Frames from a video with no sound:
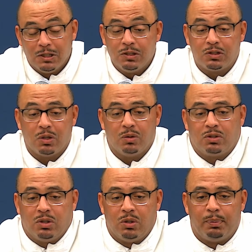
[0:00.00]

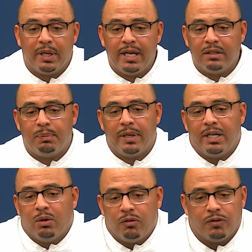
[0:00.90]
So the
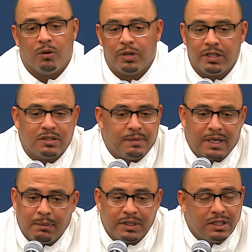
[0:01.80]
plan going forward is,
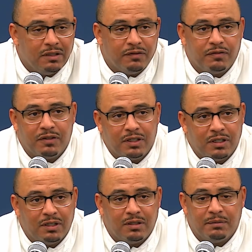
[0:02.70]
man, I'm gonna give
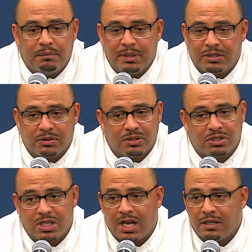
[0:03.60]
Betridge a
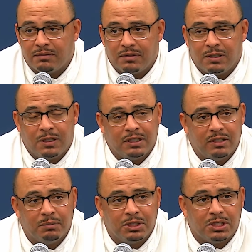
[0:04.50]
shot,
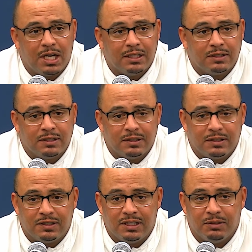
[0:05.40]
give him a shot
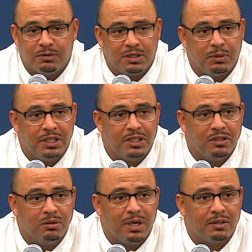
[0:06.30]
to see what he
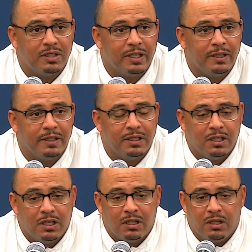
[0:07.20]
can do out there, and
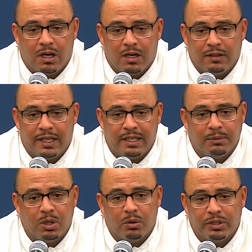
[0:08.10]
let
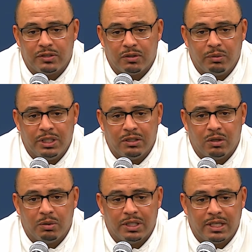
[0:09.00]
him go into the week
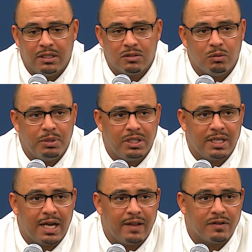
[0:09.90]
knowing that he's gonna be the
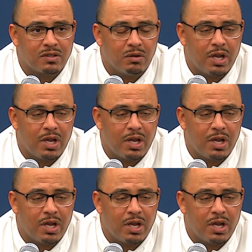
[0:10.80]
guy that's gonna